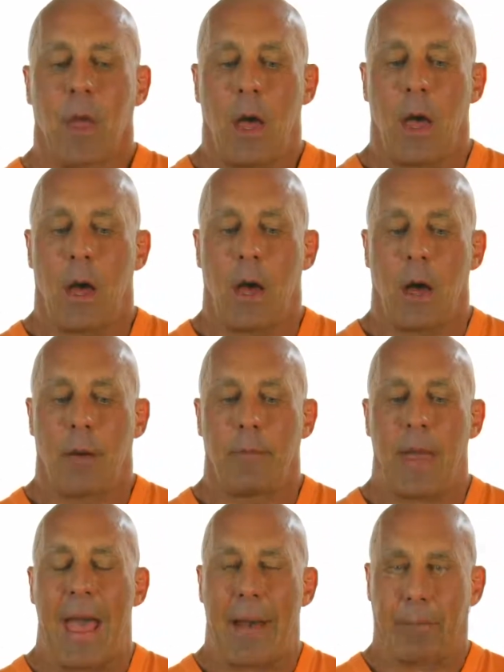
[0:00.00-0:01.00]

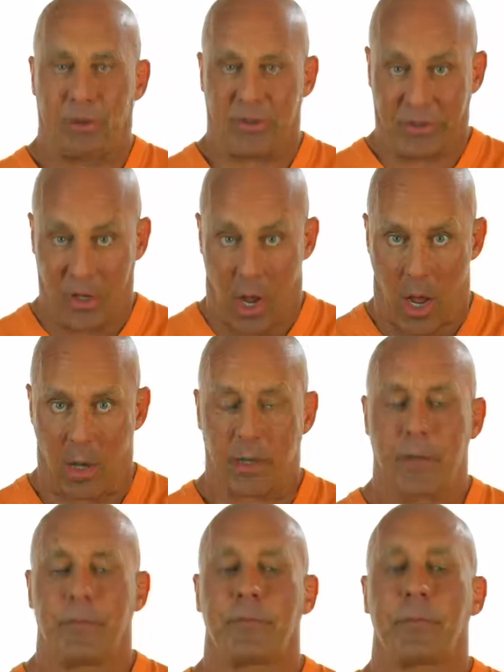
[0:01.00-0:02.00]
Apple
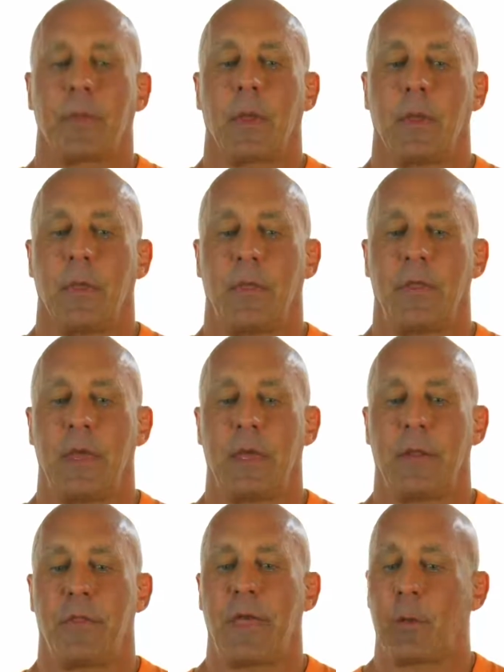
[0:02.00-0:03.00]
stock,
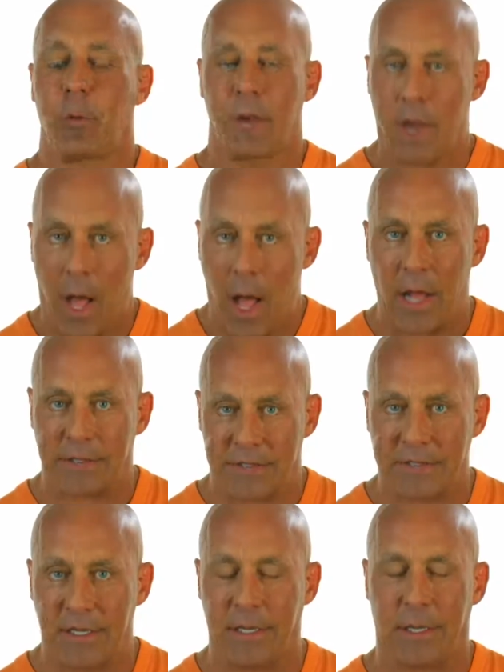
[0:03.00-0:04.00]
then they would not
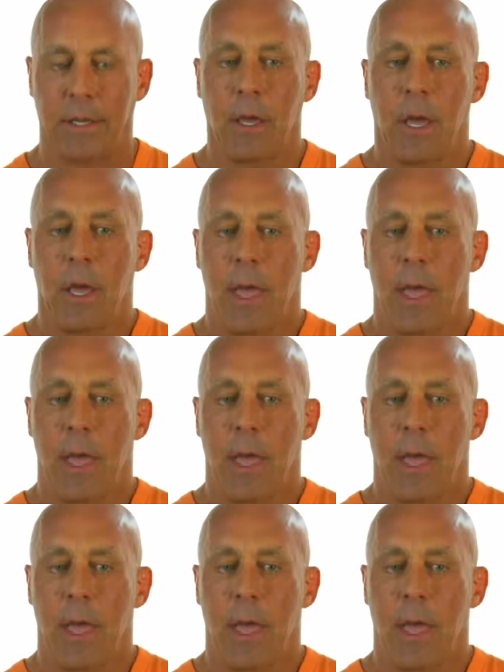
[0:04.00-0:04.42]
see